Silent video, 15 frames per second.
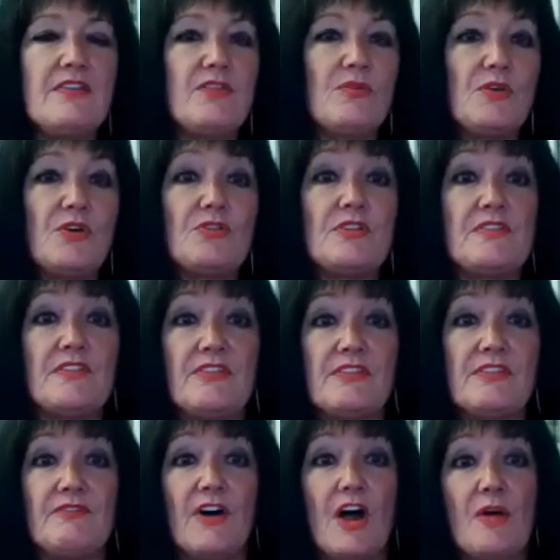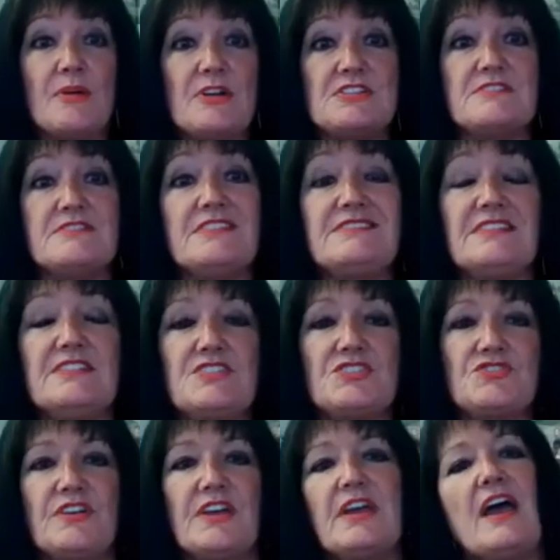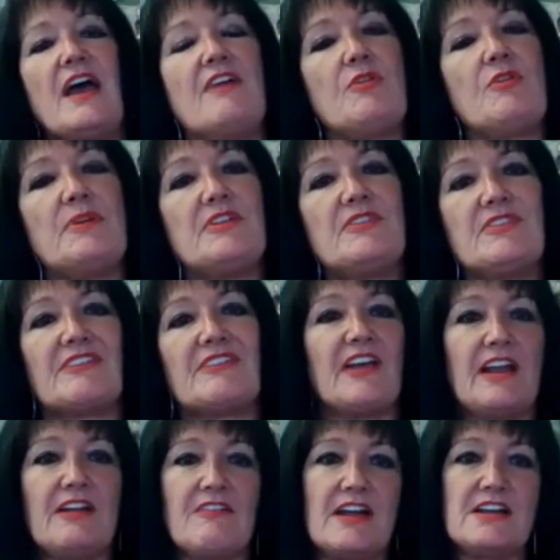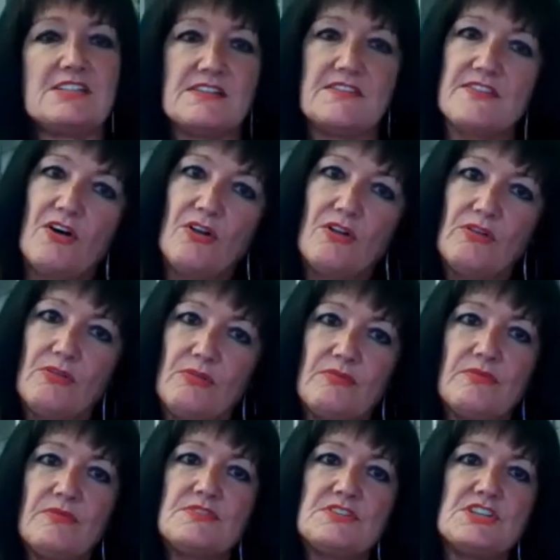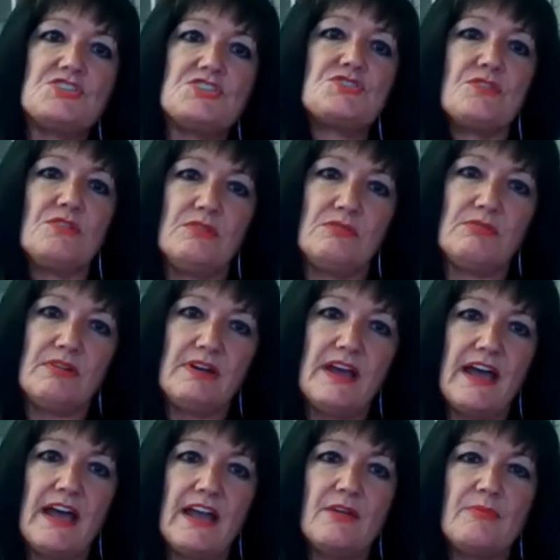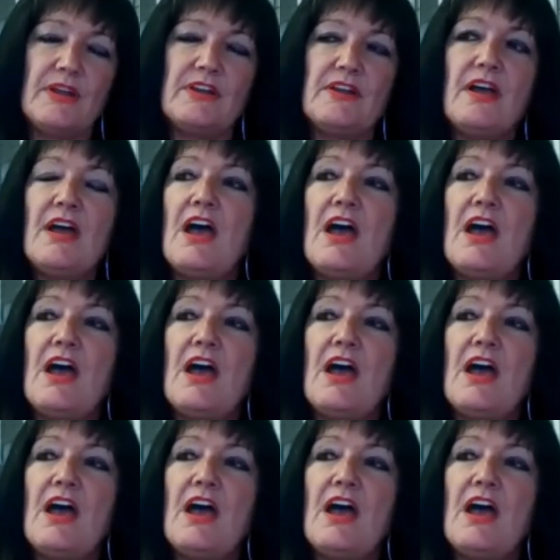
in the world, in this environment, in this industry, everybody's accelerated the whole digital element.